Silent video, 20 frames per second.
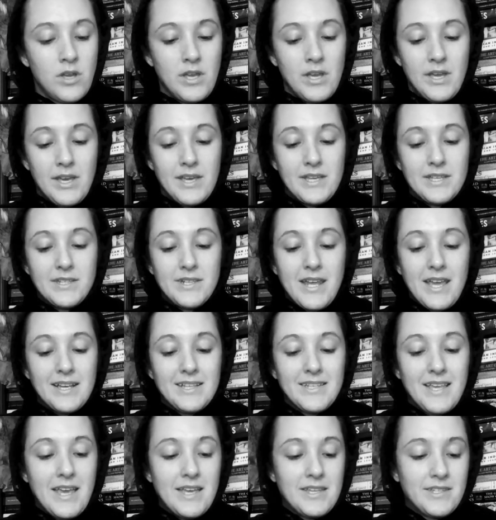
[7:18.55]
His next
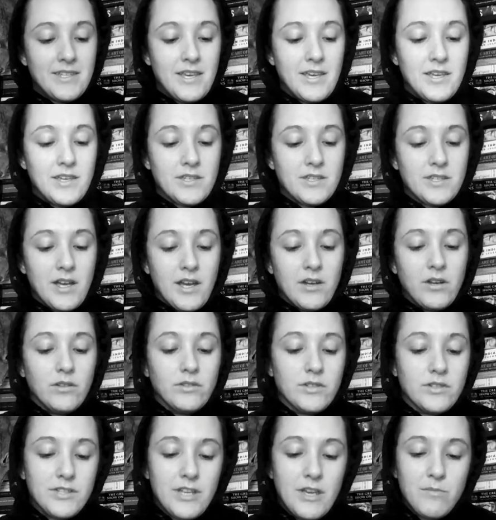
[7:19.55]
essay is titled The
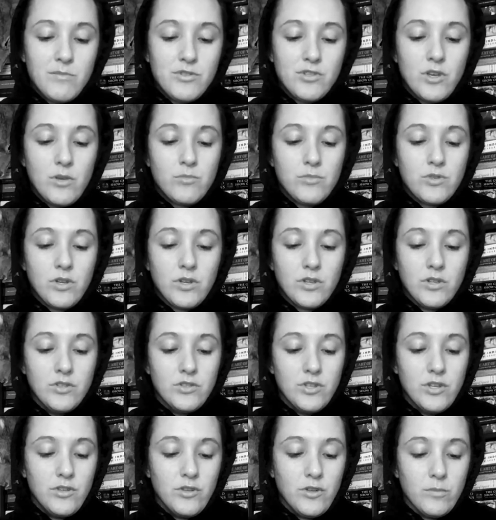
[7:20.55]
Same Subject
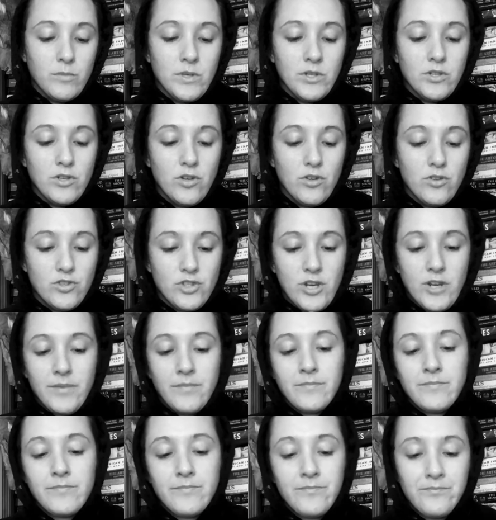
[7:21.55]
Continued by John Jay.
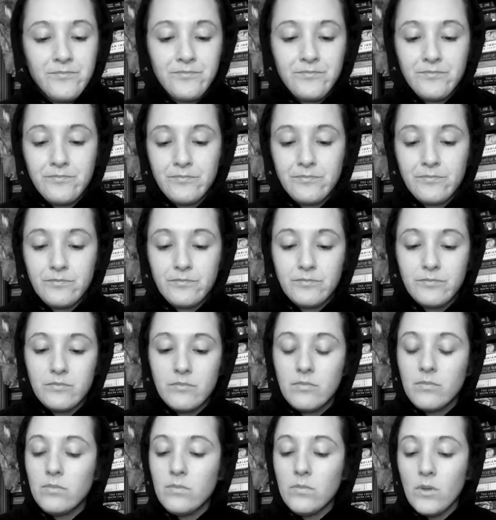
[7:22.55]

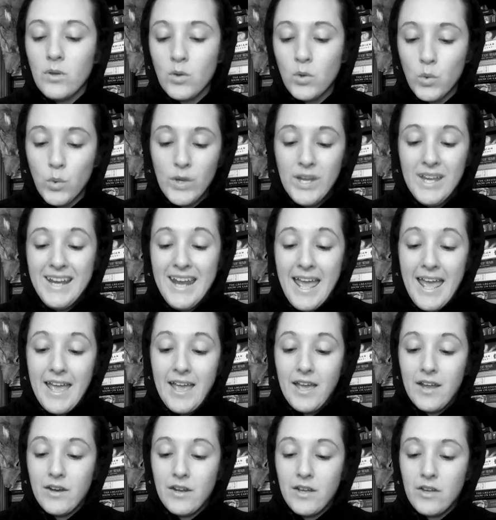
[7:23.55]
Queen
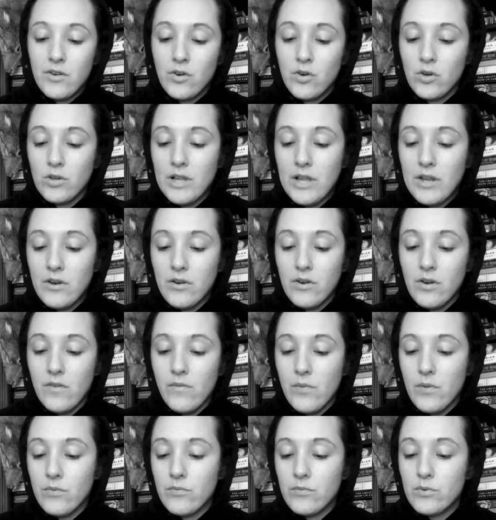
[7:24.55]
Anne, in her letter of
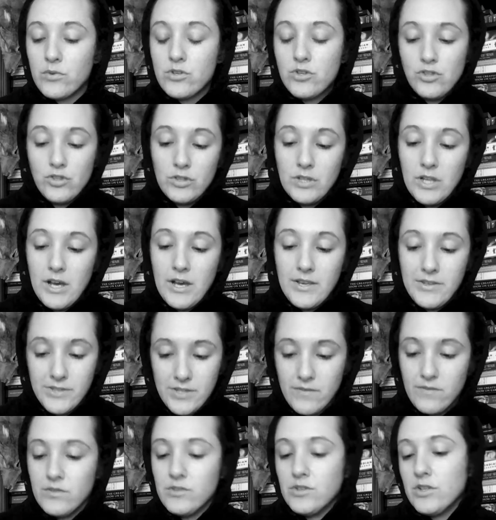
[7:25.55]
the 1st July
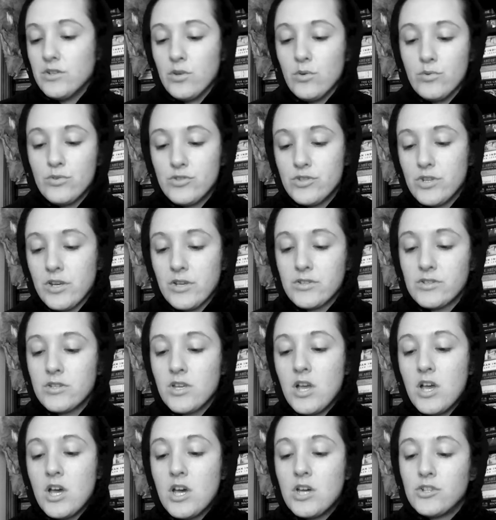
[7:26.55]
1706
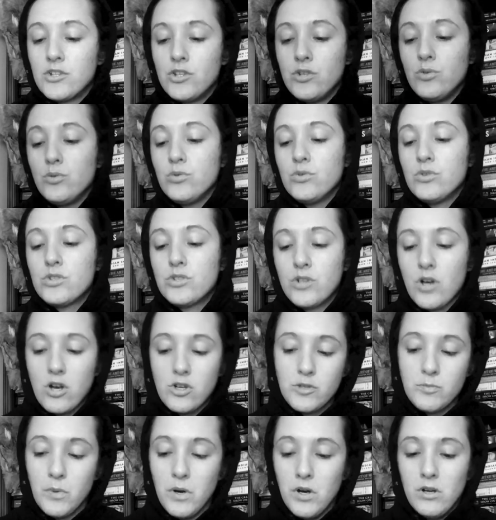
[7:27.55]
to the
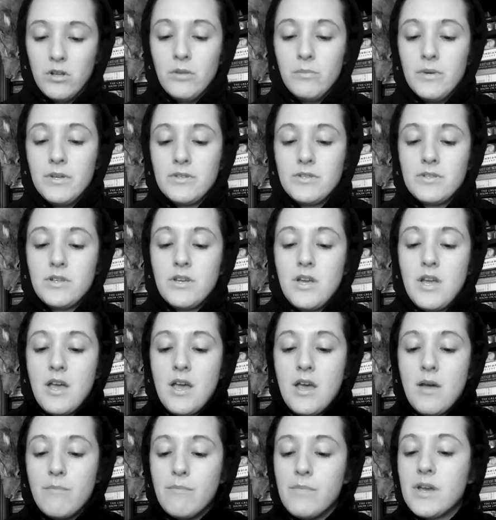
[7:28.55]
Scotch Parliament,
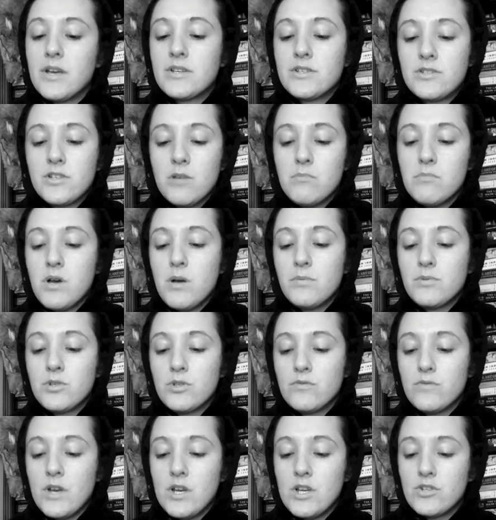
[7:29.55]
makes some
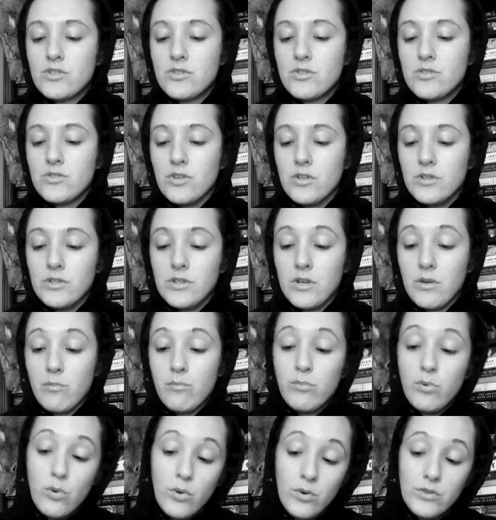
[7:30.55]
observations on the
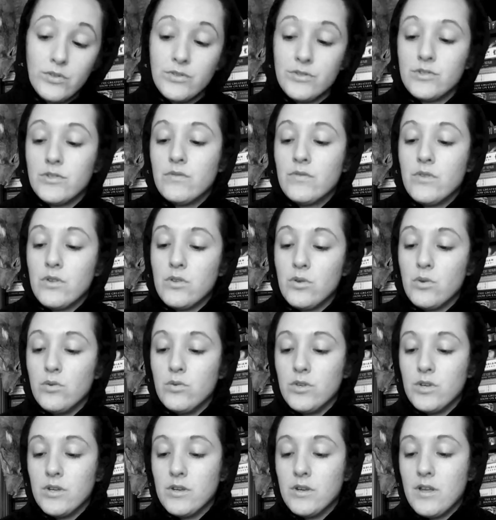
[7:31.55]
importance of the
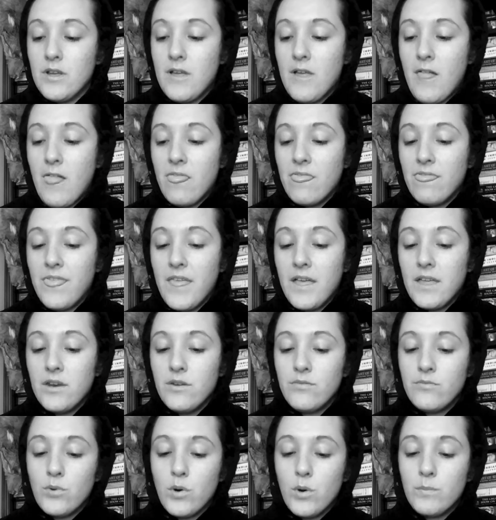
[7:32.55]
union then
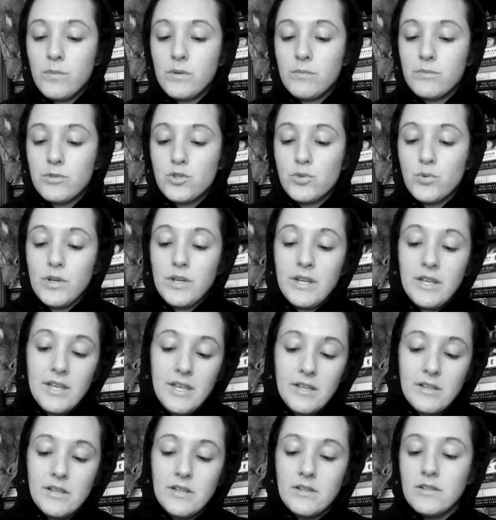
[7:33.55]
forming between
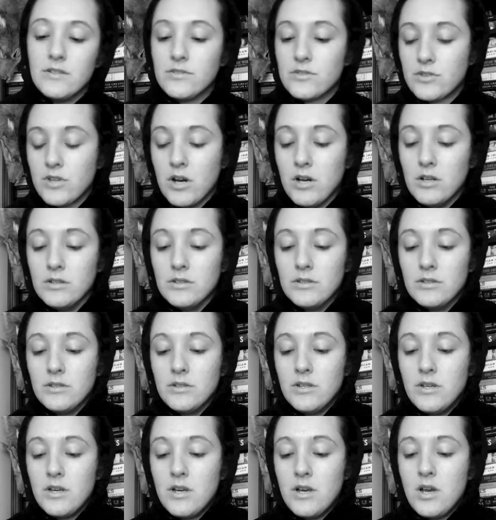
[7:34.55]
England and Scotland
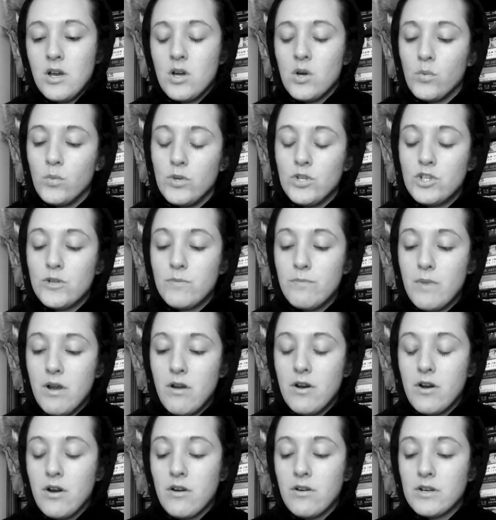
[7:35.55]
which
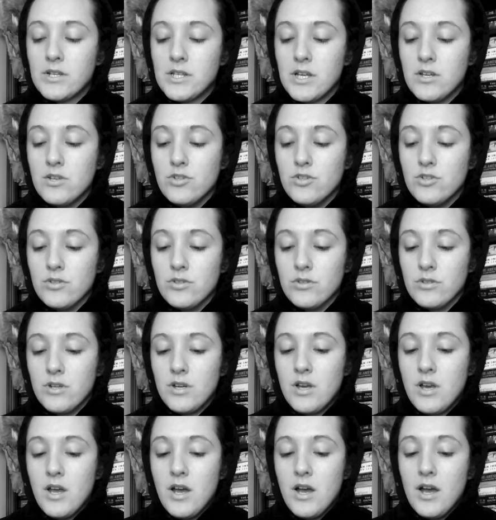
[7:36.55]
merit our attention.
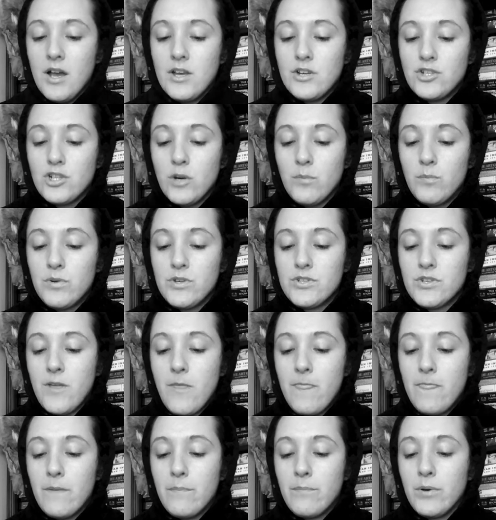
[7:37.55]
I shall
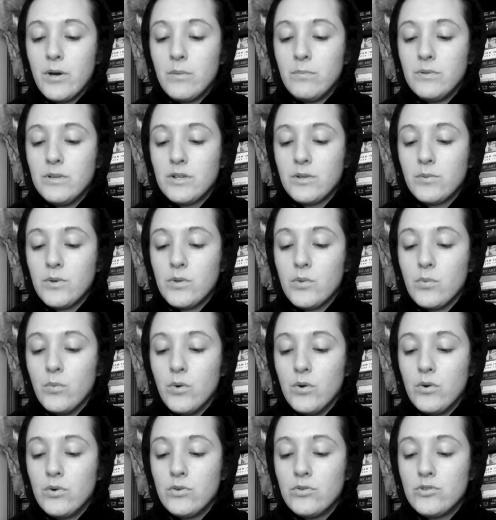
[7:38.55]
present the public with
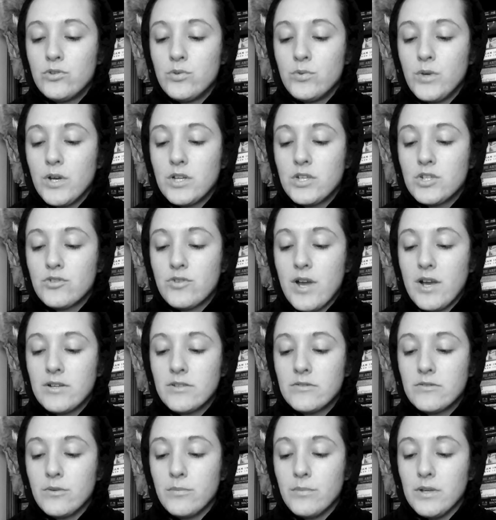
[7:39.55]
one or two extracts
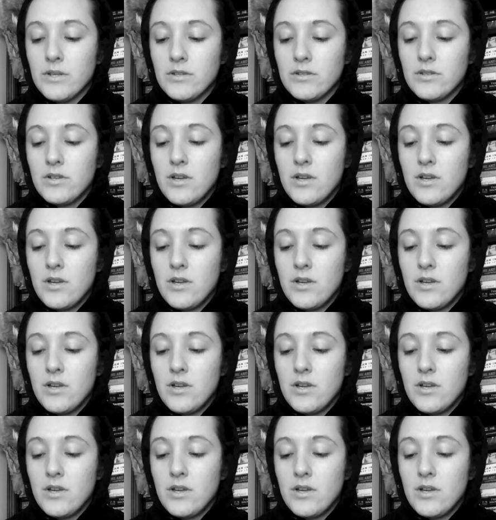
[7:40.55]
from it.